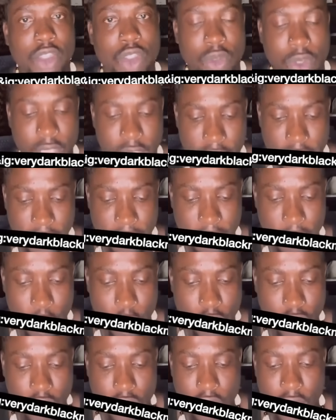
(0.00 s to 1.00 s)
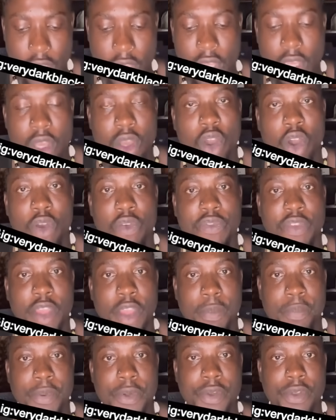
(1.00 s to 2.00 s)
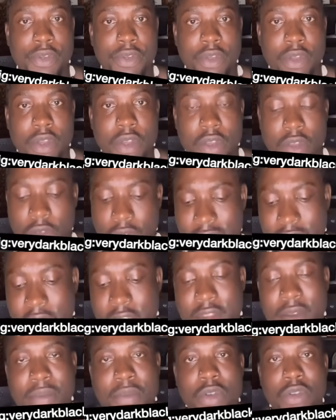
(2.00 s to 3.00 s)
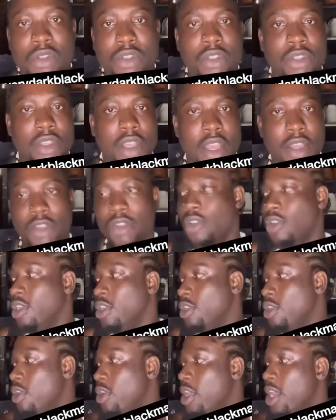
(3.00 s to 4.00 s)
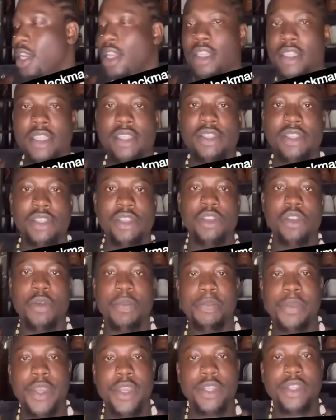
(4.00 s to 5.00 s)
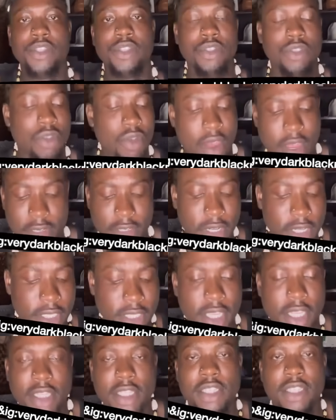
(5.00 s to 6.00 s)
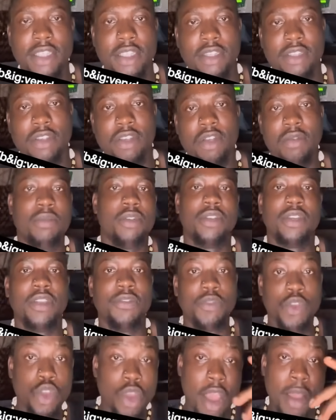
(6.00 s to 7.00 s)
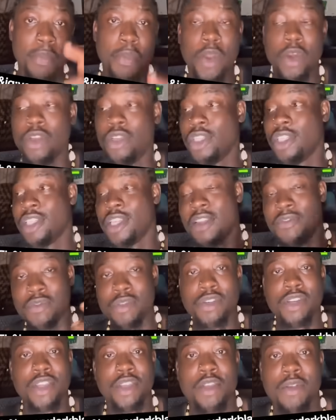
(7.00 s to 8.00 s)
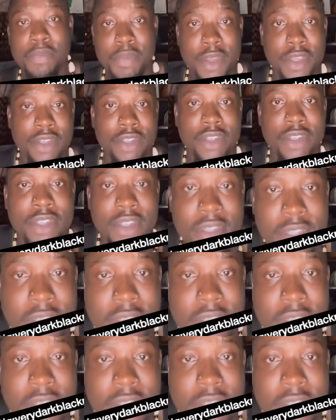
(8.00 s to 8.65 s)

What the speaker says: 24th of April. Over a month. And you know they talk anything. See your page. You don't address anything. Come on. Even your apology self, no day your page.